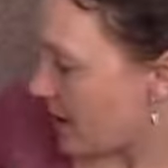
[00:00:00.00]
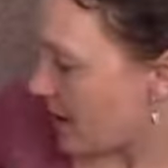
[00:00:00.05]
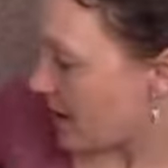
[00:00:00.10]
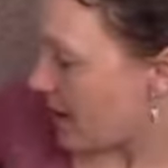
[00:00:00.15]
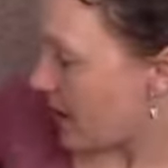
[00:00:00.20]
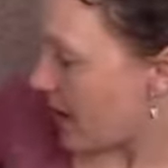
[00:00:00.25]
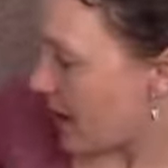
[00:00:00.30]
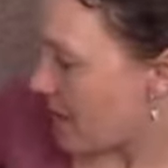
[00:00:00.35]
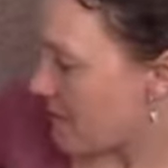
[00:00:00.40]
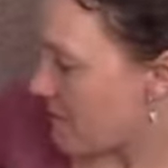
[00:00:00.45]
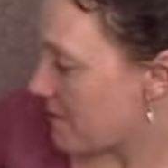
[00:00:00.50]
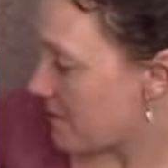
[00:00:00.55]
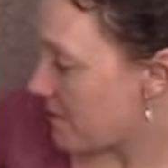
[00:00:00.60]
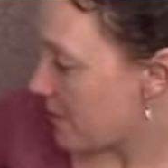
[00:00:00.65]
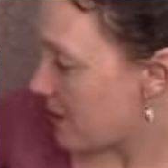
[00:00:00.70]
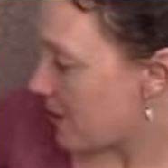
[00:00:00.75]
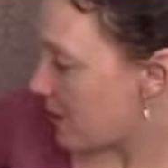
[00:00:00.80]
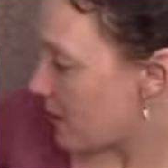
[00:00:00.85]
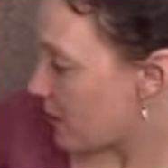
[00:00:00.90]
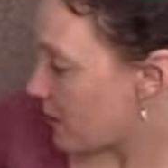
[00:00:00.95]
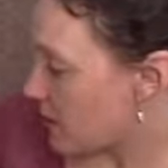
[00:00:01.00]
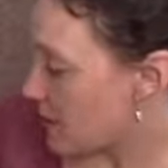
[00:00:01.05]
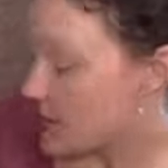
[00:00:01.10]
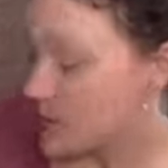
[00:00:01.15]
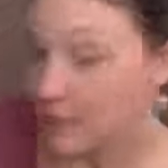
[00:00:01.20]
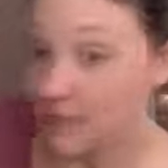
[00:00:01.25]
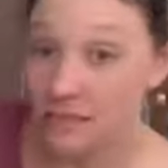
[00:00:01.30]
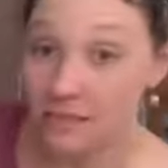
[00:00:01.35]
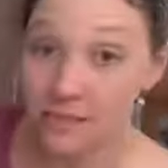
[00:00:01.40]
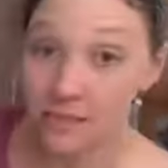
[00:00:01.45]
Okay,
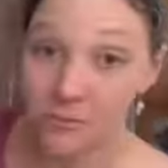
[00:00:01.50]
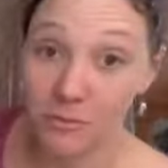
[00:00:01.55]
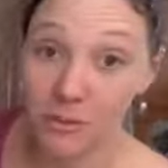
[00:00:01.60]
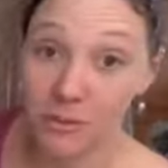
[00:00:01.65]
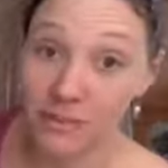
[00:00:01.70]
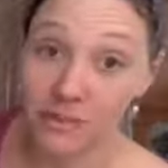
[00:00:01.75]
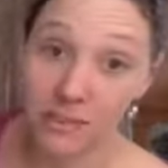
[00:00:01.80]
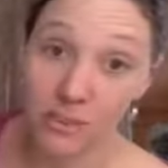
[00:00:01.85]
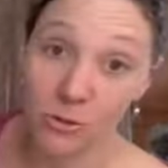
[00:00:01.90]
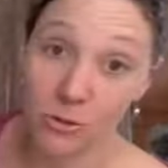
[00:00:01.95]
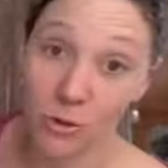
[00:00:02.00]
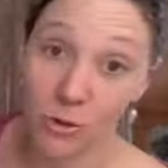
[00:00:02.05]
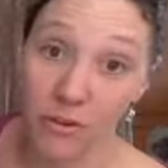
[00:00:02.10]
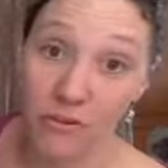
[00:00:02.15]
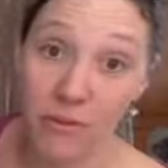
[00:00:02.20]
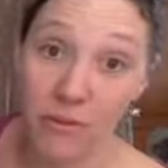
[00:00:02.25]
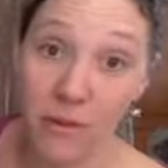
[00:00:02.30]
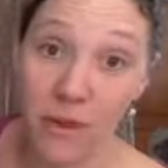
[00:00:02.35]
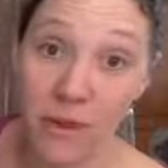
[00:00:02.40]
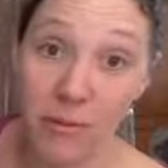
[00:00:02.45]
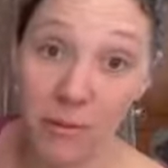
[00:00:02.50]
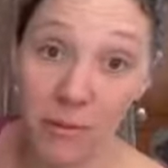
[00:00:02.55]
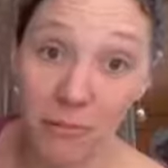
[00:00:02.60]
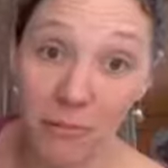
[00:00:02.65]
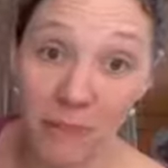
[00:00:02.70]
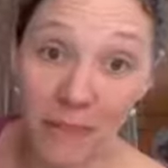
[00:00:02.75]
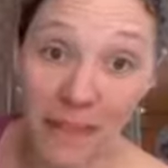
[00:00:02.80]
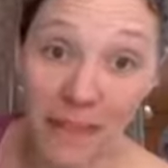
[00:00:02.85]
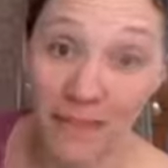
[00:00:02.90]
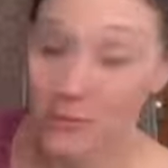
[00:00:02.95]
it's essential oil of the Bible.
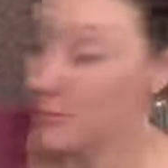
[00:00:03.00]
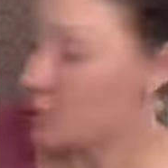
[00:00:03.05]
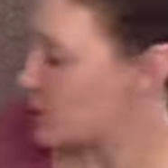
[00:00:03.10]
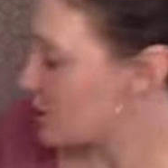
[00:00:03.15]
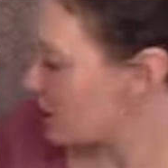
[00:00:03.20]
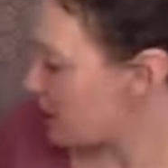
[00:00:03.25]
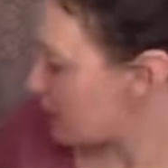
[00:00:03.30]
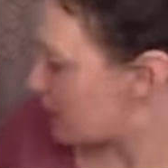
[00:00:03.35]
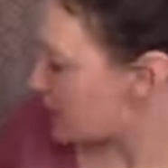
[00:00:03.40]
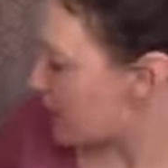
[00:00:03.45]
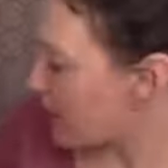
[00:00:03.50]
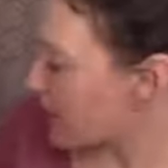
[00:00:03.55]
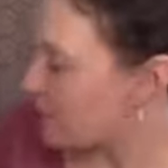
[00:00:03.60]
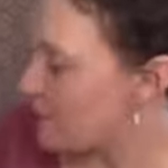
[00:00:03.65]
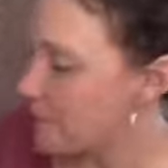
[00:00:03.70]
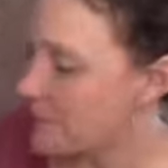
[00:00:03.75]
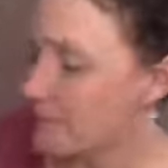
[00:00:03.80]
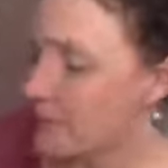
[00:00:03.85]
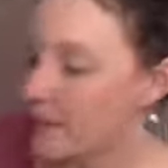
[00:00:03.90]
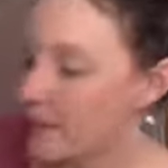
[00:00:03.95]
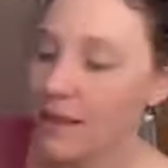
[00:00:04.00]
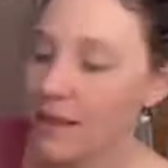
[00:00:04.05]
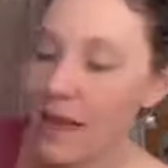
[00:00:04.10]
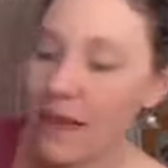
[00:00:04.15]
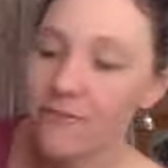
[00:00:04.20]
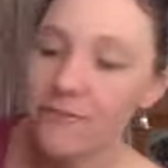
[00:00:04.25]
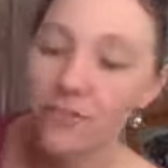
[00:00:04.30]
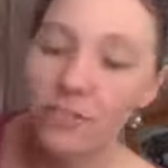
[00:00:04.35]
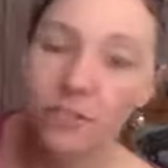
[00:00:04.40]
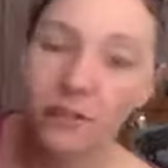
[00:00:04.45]
Okay, it's what Jesus got.
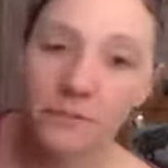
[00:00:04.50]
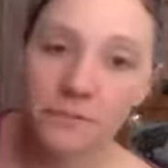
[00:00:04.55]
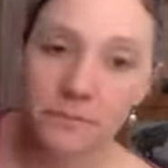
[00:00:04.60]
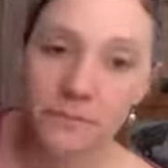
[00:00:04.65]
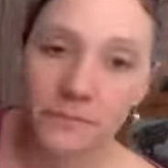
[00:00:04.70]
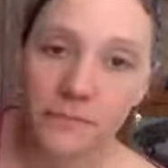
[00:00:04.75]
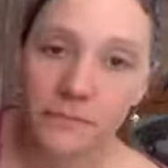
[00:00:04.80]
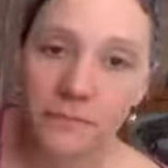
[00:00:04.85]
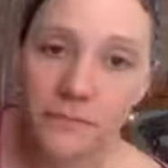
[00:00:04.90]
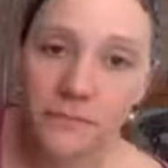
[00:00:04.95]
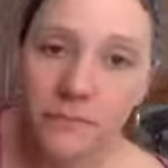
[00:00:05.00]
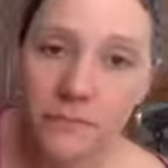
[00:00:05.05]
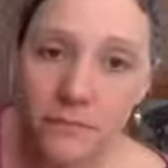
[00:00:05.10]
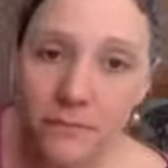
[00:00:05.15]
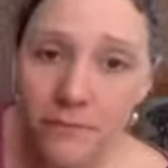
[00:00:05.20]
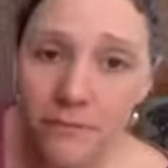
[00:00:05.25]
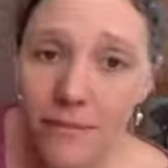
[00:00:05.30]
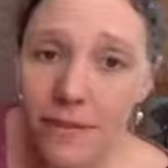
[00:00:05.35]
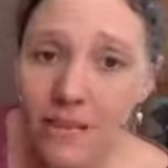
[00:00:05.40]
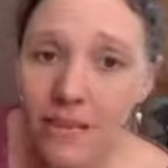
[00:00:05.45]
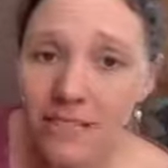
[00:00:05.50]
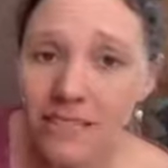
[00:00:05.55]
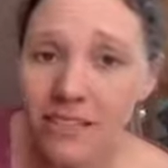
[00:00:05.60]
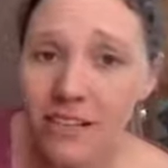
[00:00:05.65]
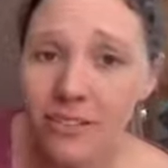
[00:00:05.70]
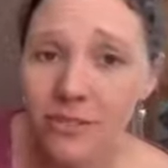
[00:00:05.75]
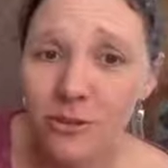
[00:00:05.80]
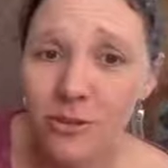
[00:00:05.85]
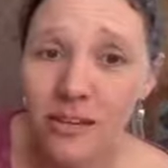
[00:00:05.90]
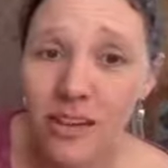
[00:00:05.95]
Lavender. It's
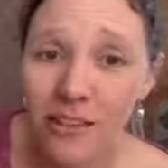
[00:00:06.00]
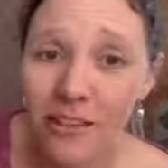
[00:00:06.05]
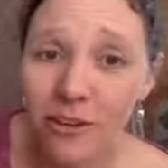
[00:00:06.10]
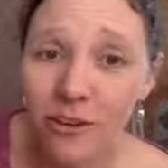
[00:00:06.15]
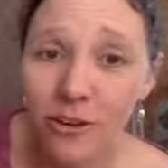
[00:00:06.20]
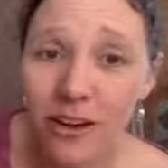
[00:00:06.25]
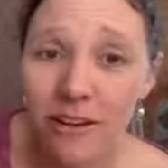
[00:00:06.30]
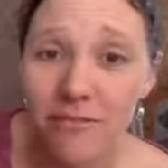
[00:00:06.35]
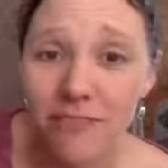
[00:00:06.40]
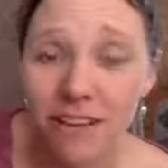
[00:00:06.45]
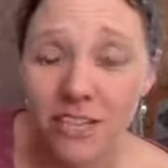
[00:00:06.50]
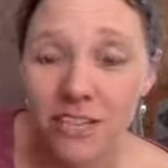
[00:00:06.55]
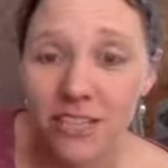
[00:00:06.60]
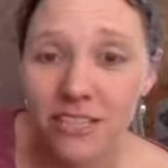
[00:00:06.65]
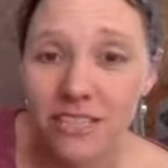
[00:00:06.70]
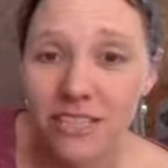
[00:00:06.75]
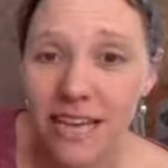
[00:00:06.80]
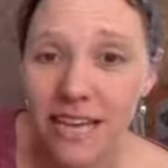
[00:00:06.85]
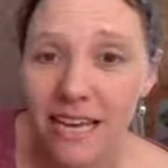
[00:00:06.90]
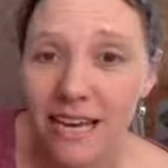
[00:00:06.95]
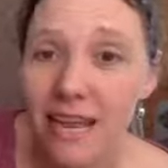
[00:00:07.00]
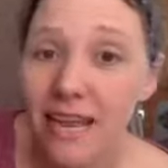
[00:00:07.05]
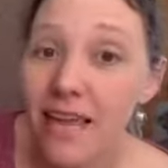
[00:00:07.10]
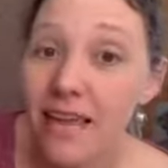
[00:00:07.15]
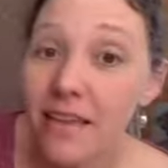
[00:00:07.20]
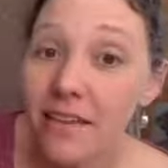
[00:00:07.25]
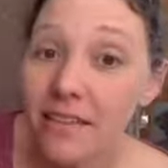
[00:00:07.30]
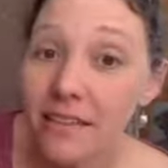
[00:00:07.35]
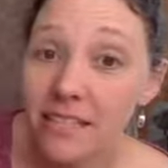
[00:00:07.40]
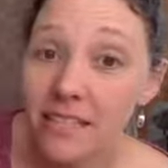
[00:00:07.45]
also another great facial skin.
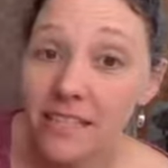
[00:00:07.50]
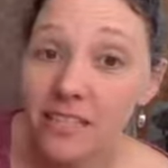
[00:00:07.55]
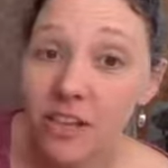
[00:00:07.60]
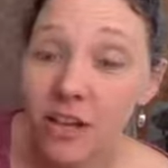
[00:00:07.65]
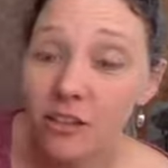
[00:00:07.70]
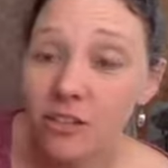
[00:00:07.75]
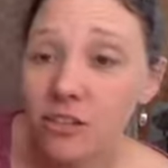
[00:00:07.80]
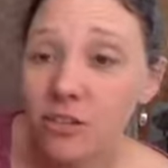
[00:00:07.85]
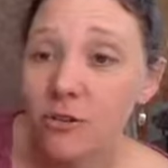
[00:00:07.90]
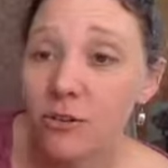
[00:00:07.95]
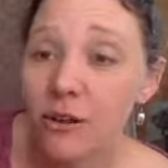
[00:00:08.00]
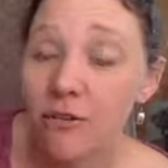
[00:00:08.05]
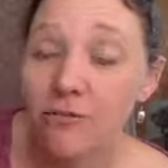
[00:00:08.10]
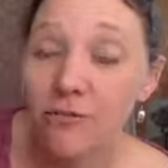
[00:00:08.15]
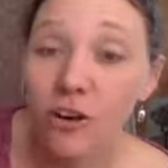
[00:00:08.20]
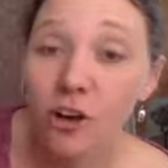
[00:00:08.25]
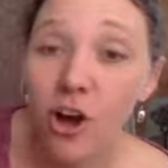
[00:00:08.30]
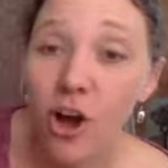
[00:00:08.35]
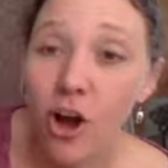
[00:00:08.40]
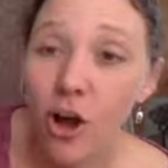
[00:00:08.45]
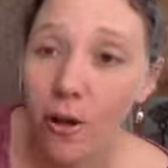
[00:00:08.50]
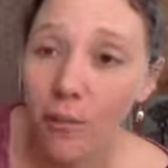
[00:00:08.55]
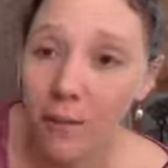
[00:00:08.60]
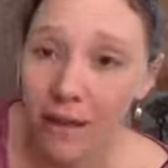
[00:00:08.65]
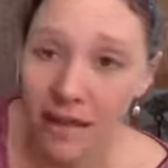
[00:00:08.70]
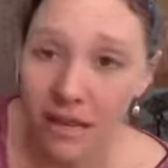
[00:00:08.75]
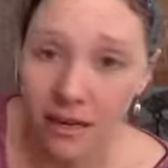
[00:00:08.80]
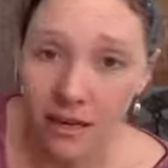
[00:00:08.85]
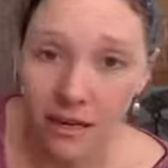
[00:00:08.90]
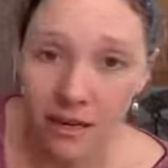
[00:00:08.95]
This is also great for
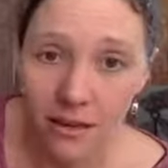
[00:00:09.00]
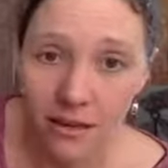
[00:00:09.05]
calming.